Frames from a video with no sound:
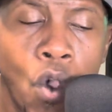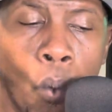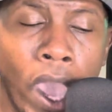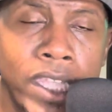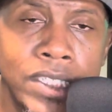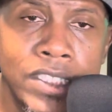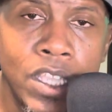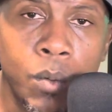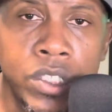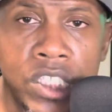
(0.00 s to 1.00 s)
Waiting to
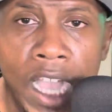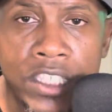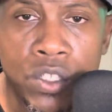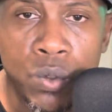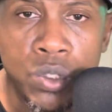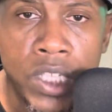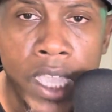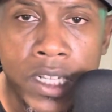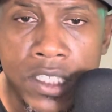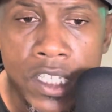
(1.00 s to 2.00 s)
see what Josh
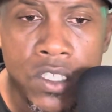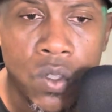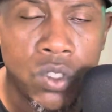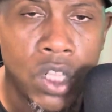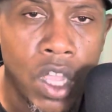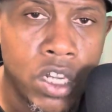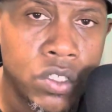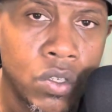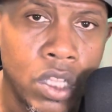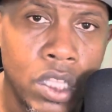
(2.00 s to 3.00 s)
Uche and Azeez Ojulari
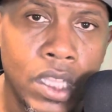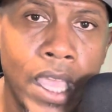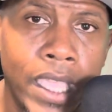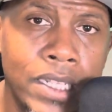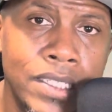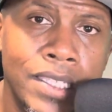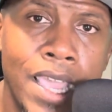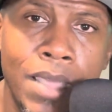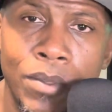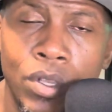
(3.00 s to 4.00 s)
is going to look like in this
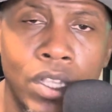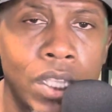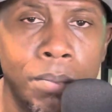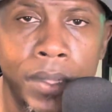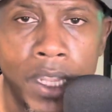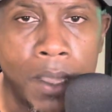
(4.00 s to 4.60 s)
game. They're going to get plenty of